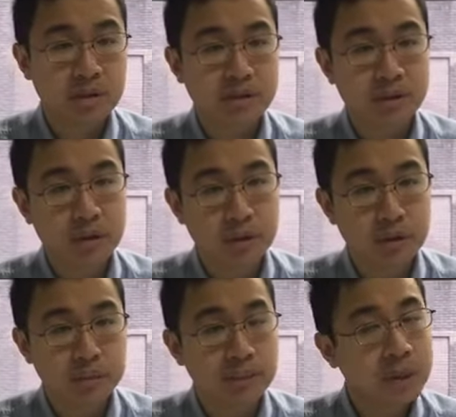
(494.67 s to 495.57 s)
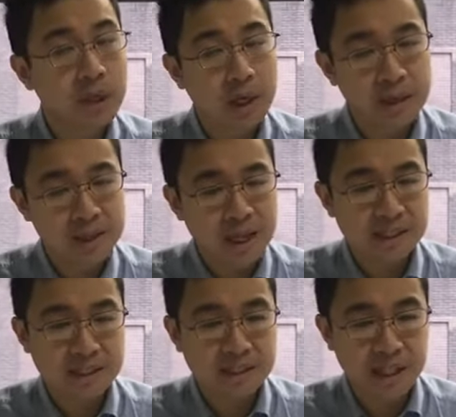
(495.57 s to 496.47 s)
If it goes beyond that
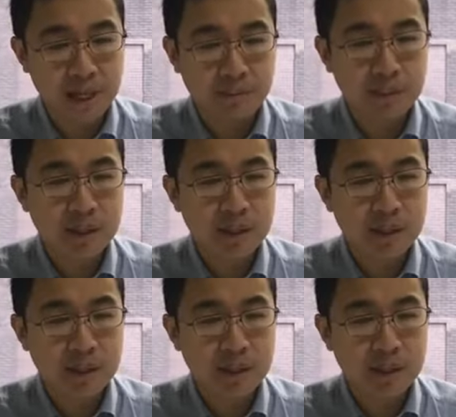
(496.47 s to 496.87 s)
step,